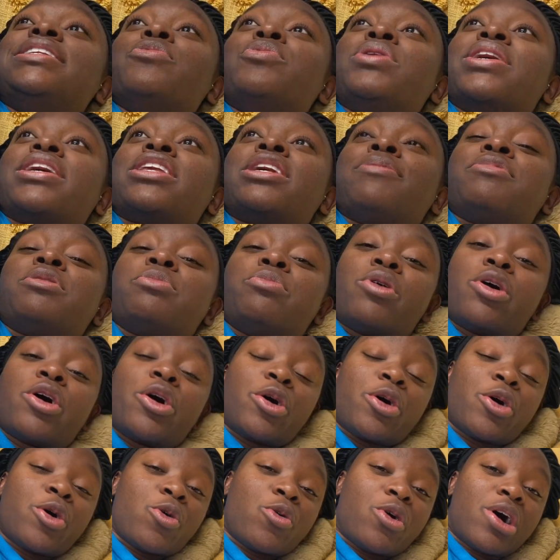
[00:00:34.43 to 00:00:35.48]
when I get up
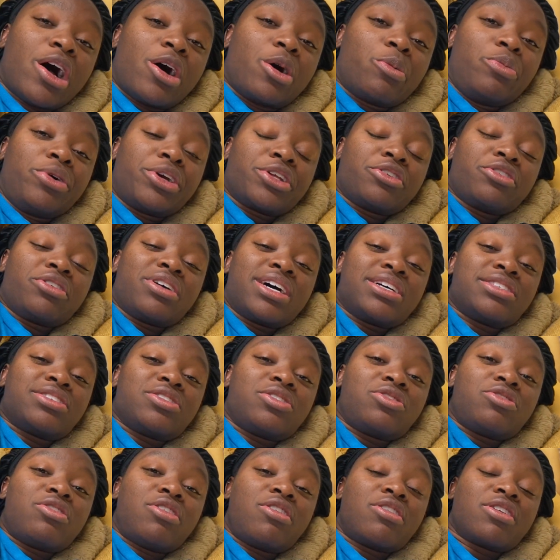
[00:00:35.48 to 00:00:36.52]
tomorrow, I'll bring you guys
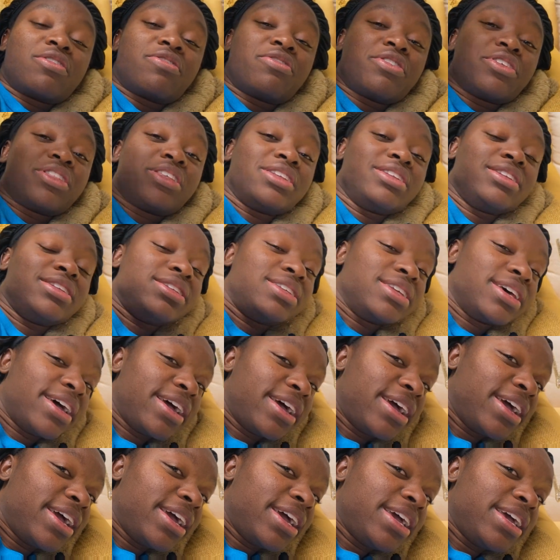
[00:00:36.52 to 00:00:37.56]
along for the
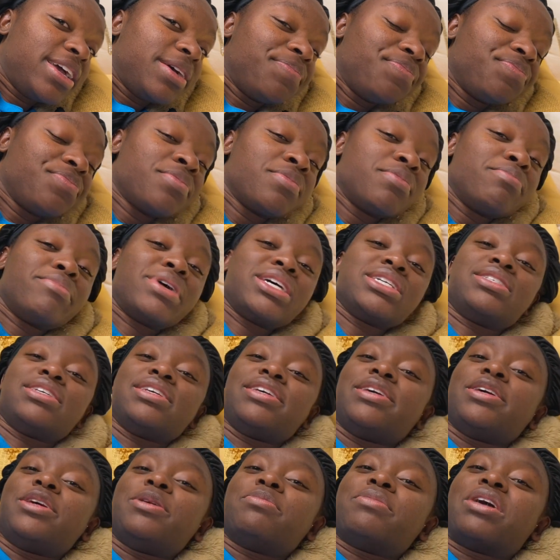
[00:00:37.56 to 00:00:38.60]
day. My
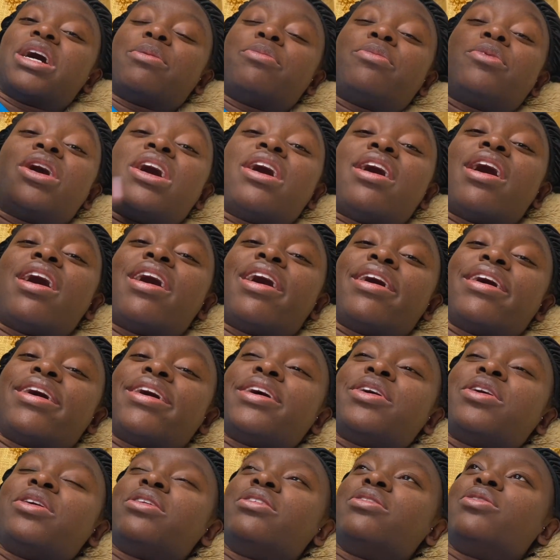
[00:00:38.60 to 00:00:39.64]
team, I'm
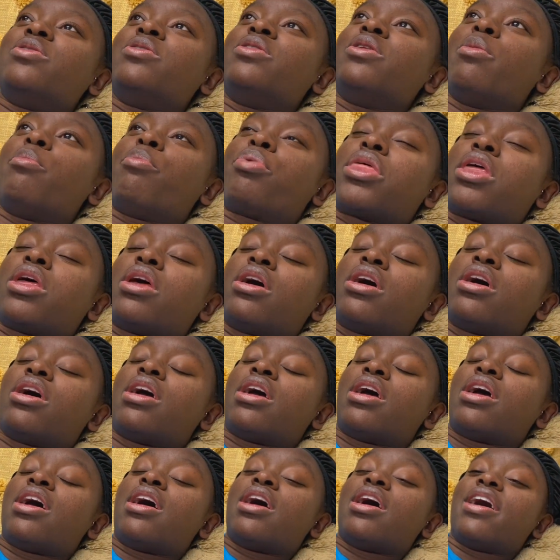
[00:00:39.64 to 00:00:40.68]
I
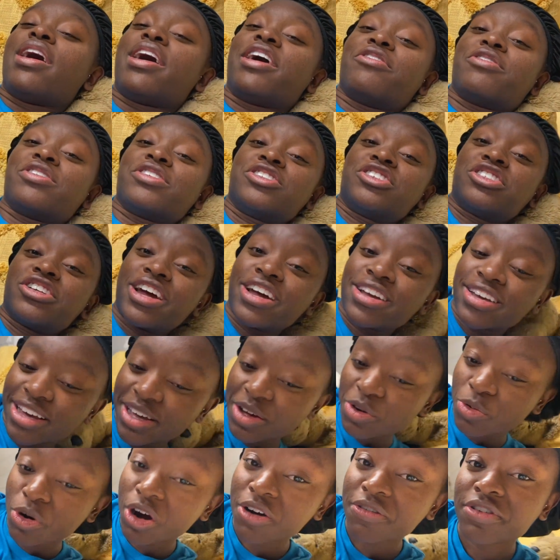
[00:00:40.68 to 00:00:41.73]
I run track
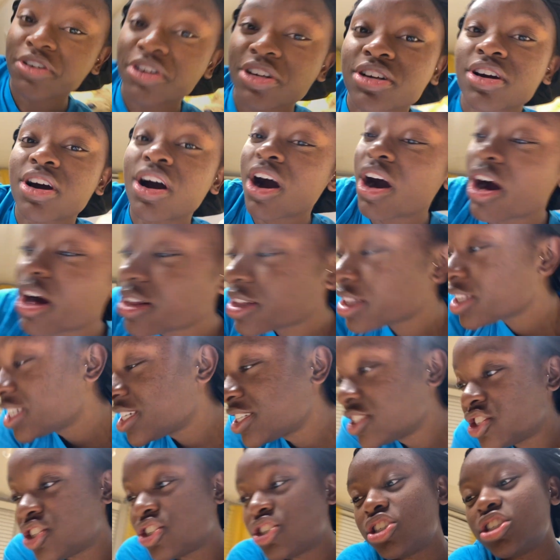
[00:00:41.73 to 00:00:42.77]
at Wofford
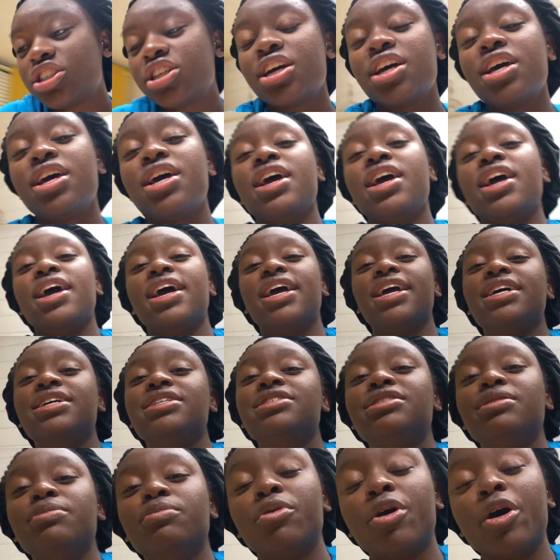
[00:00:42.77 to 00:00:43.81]
College,
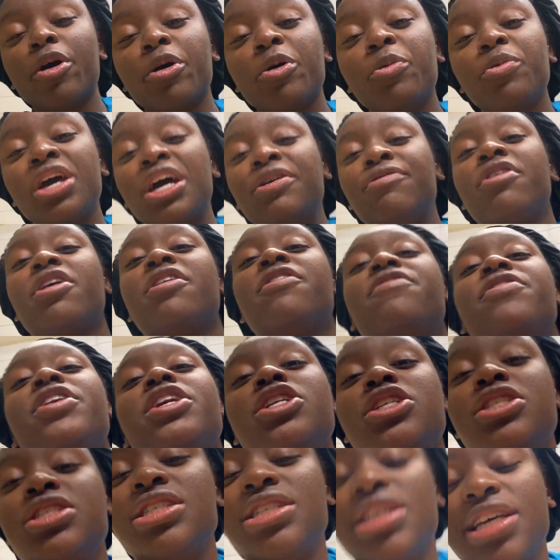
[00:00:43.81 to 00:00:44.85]
and tomorrow we have our
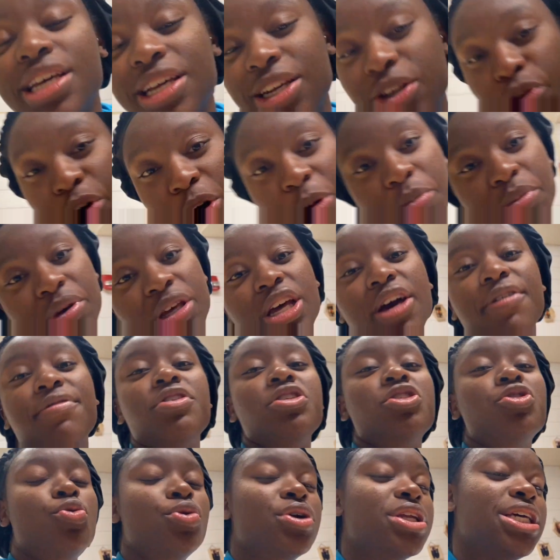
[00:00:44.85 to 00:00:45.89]
first indoor meet
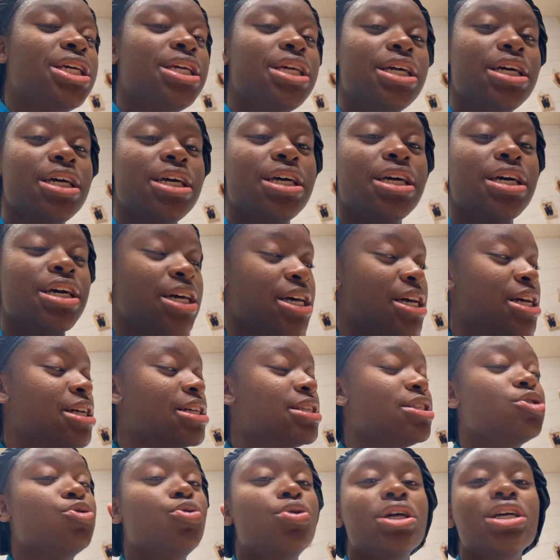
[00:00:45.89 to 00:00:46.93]
of
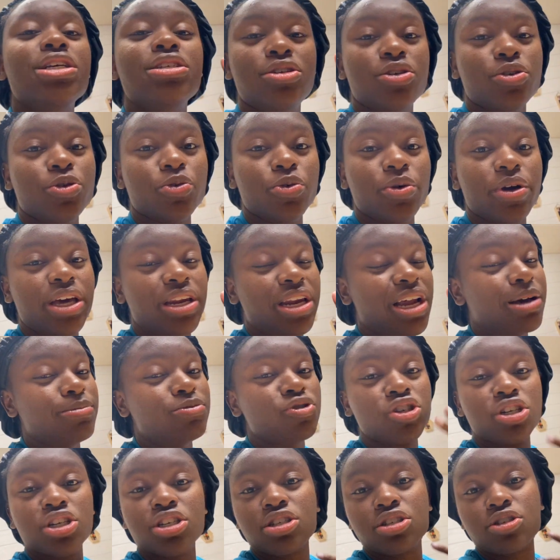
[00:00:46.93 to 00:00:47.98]
2022, and
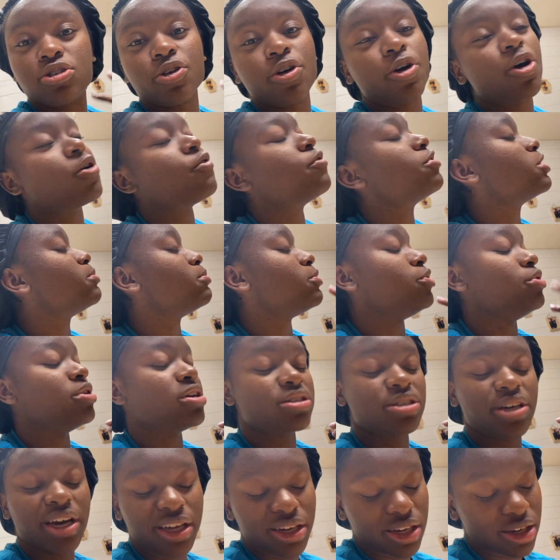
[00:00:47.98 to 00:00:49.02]
I'm just over the moon
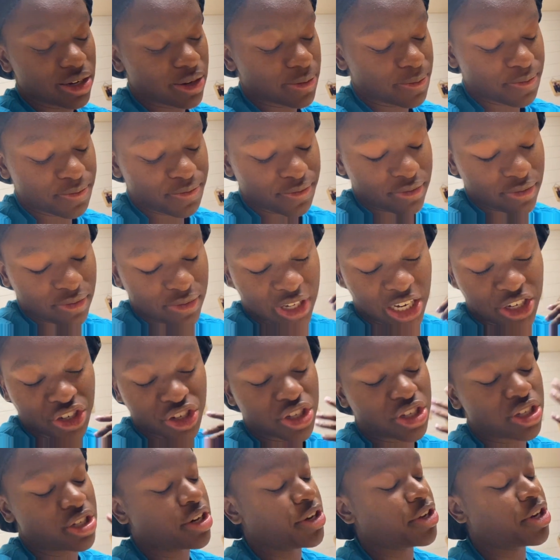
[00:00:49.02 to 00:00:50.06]
excited. I
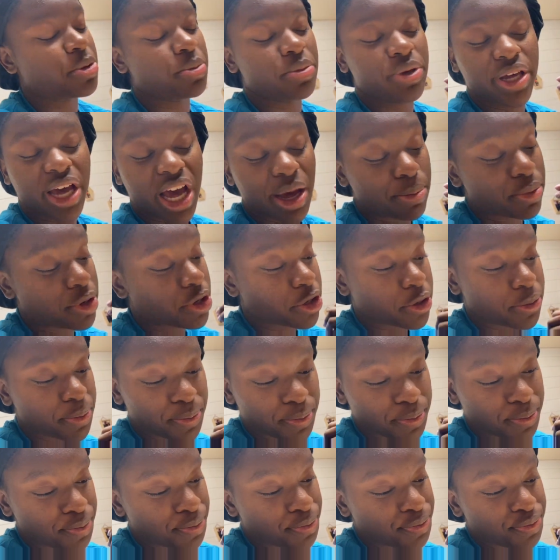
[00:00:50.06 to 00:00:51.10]
just couldn't be happier.
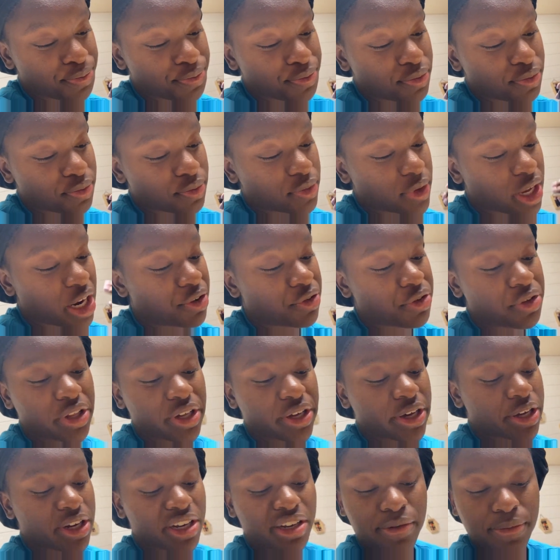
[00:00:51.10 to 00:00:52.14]
I really
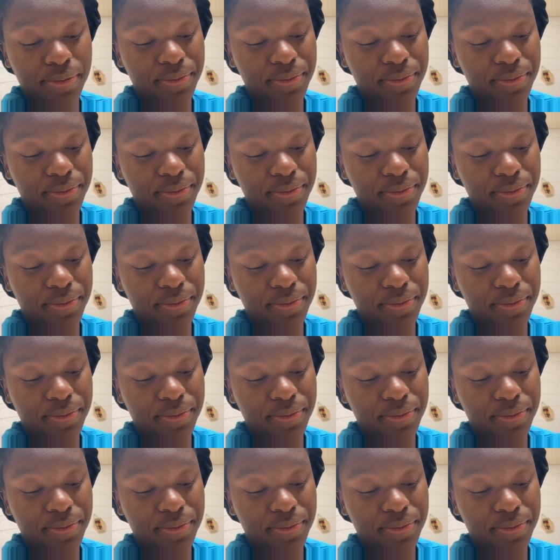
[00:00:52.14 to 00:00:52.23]
couldn't.